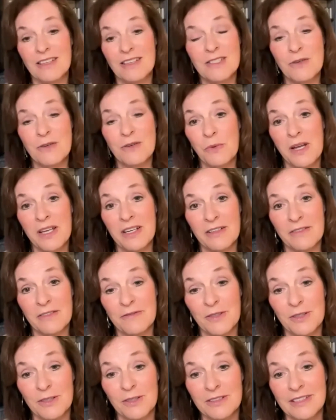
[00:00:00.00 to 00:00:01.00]
Those are
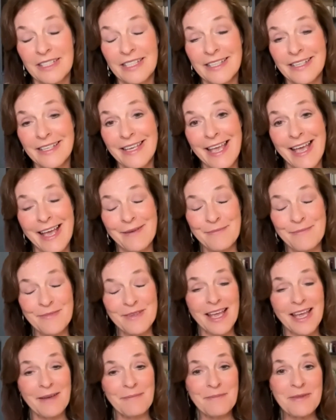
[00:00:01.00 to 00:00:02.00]
wonderful. Yeah.
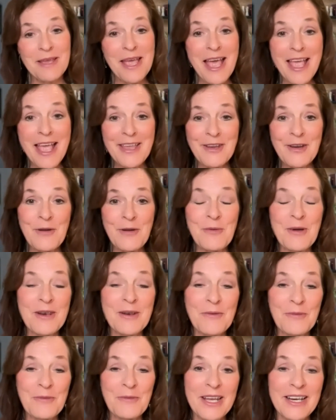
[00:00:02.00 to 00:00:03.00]
Yeah. You know,
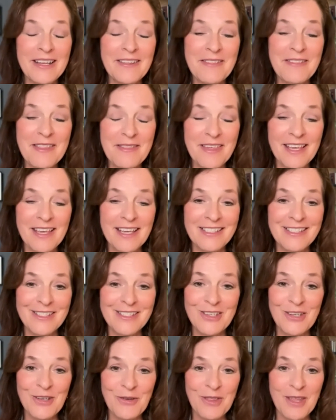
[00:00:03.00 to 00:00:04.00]
one of the
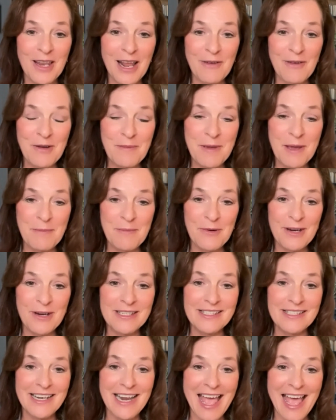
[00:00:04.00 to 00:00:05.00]
things too that I remember
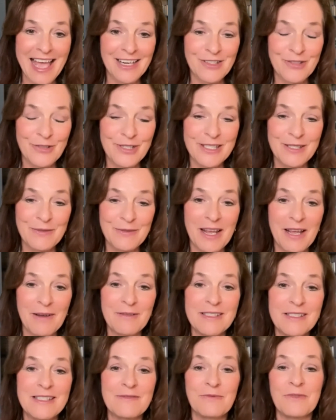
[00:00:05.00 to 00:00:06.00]
as an actress when I
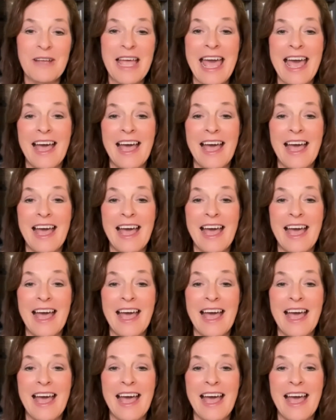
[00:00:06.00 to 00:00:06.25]
was